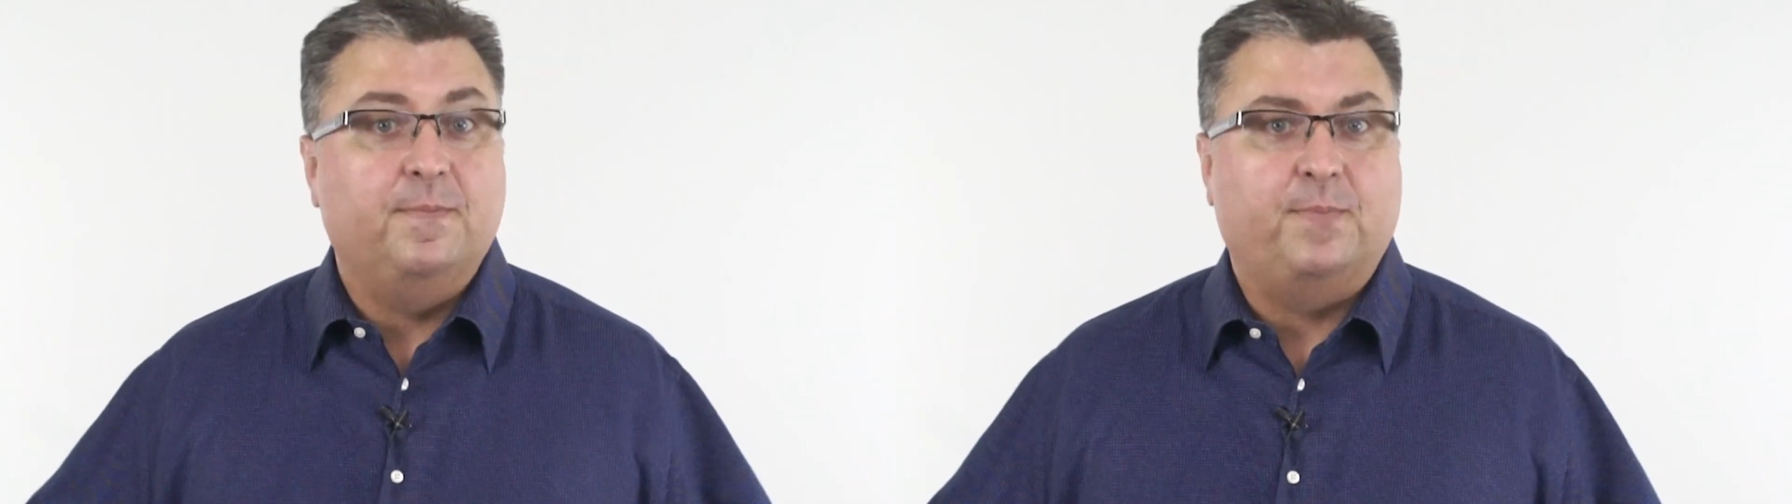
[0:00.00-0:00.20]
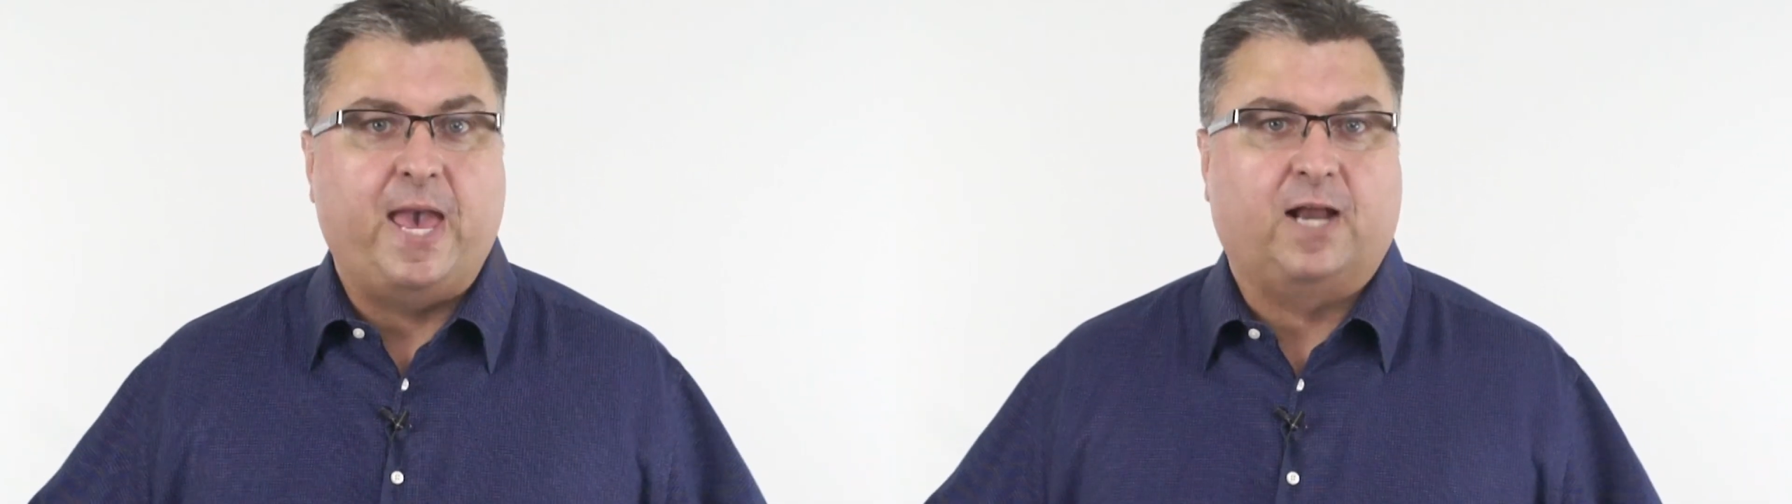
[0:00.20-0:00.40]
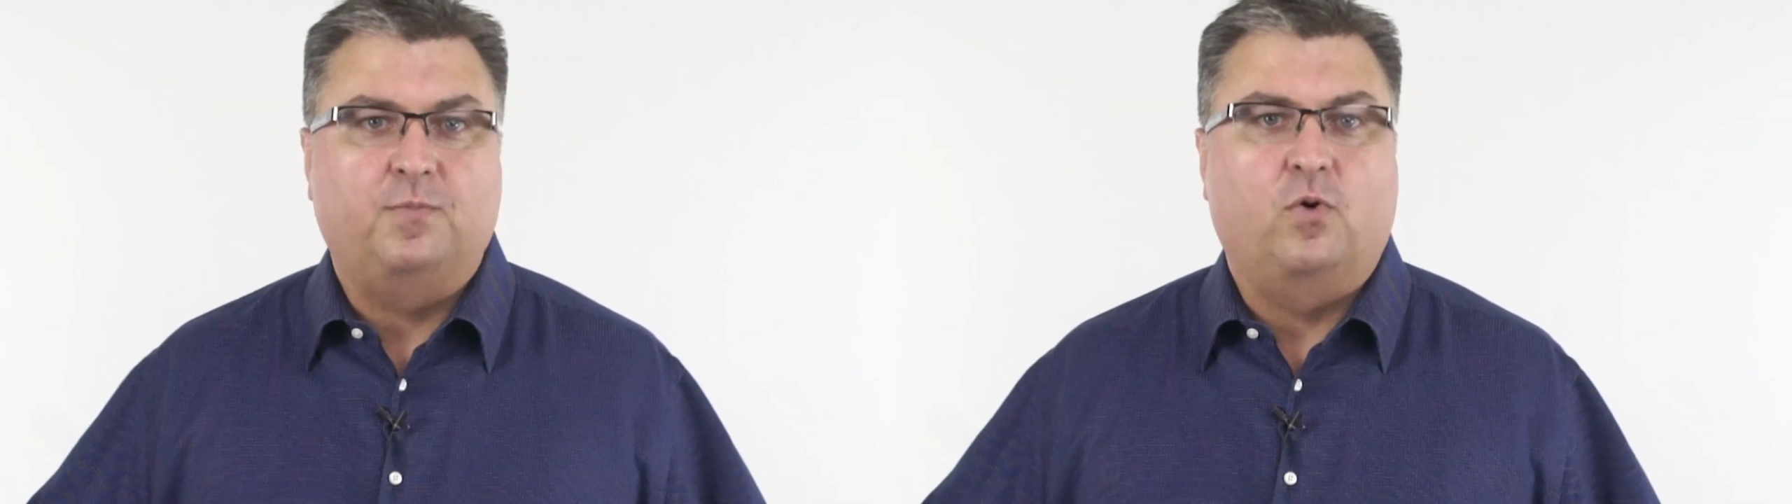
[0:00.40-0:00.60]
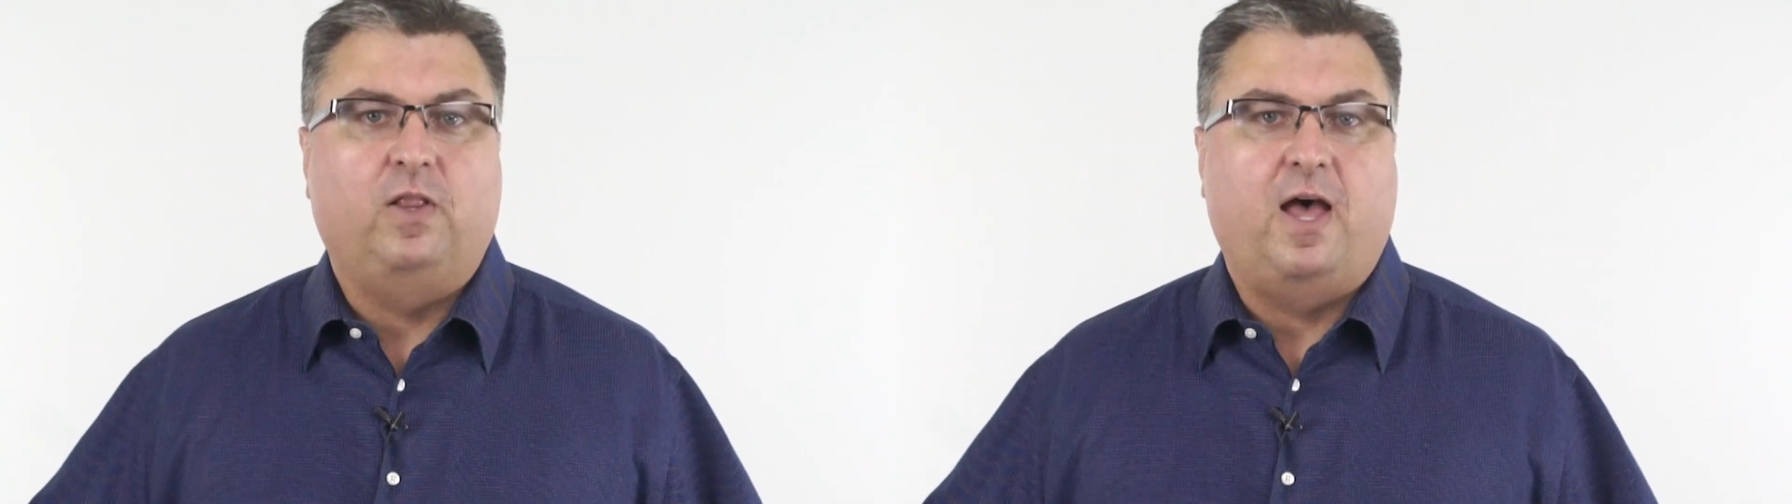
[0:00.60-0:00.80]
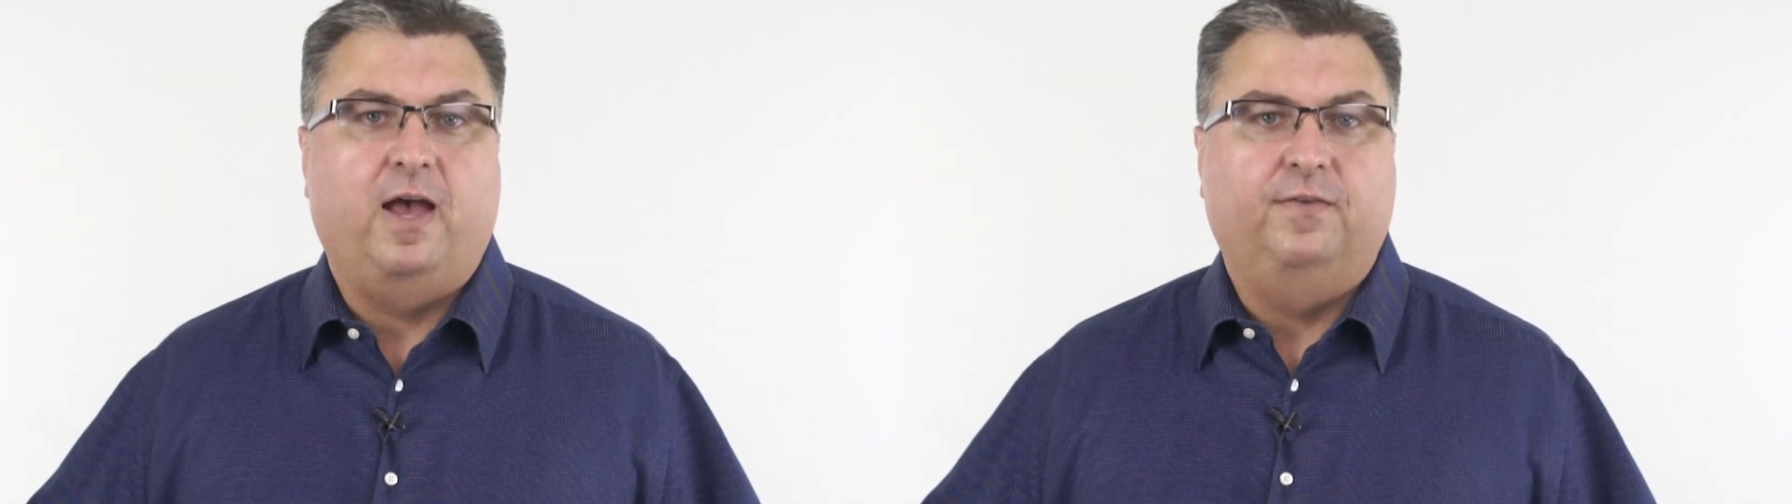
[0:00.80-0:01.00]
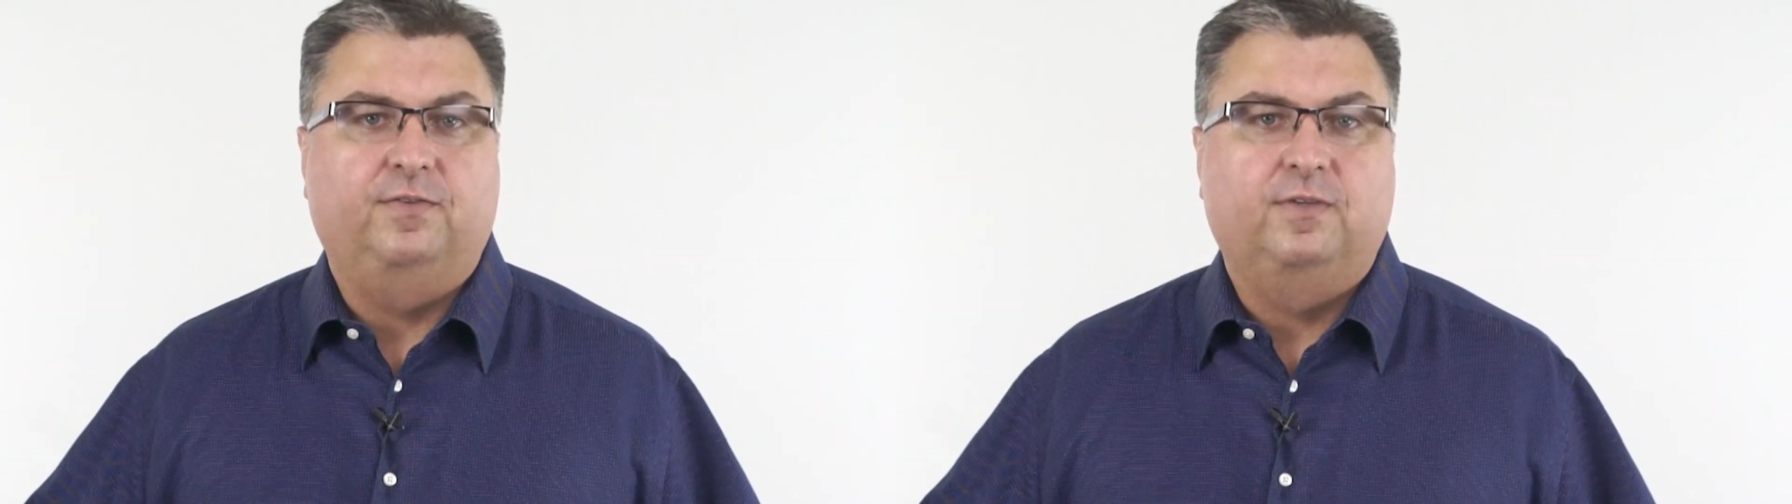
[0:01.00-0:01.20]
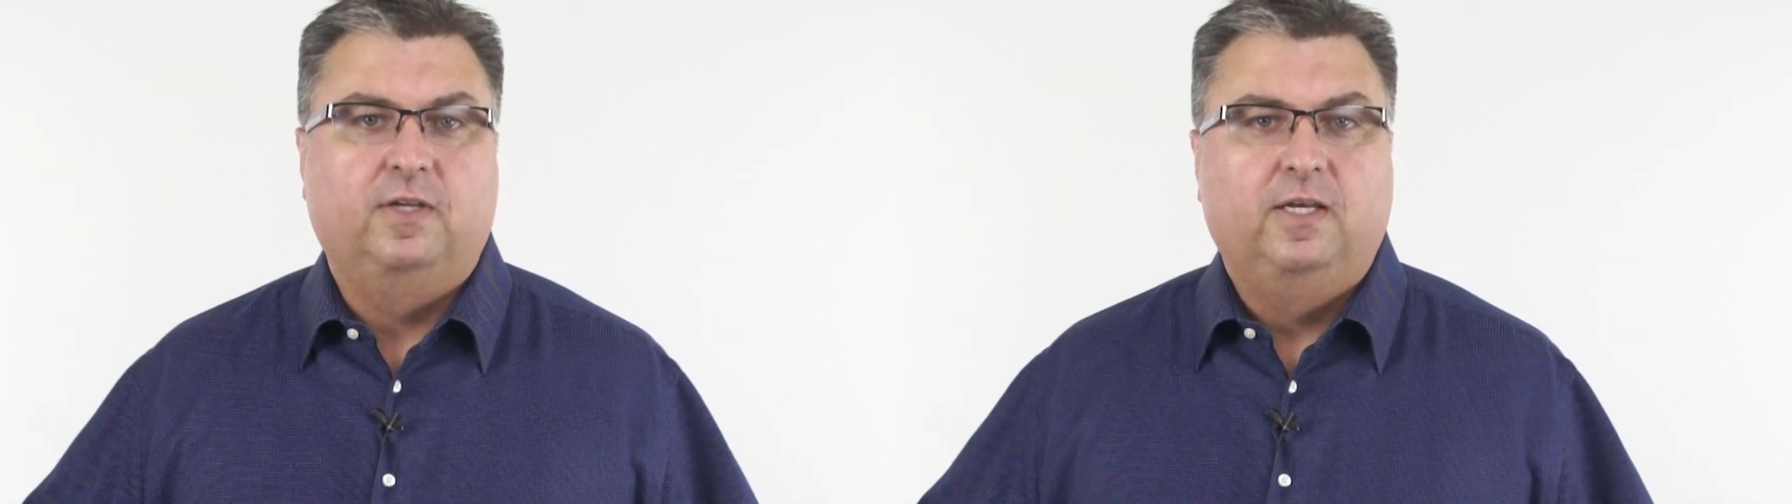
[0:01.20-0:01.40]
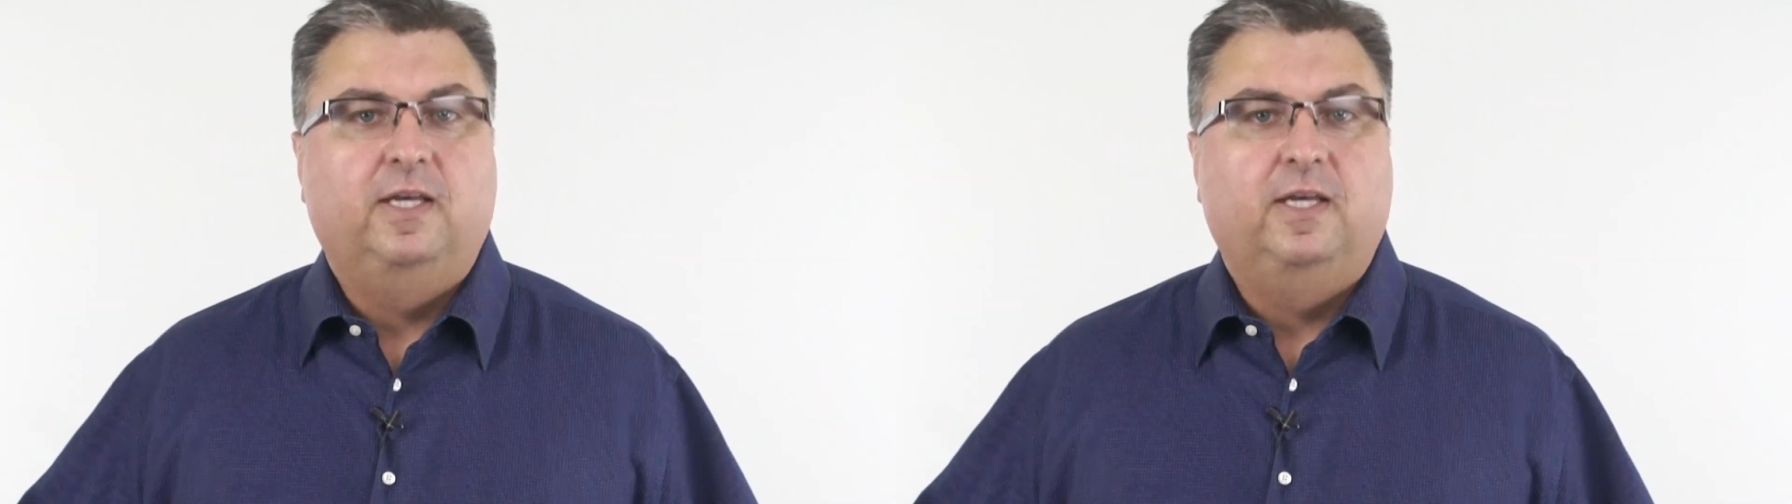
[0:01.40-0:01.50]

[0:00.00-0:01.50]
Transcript: impact more lives.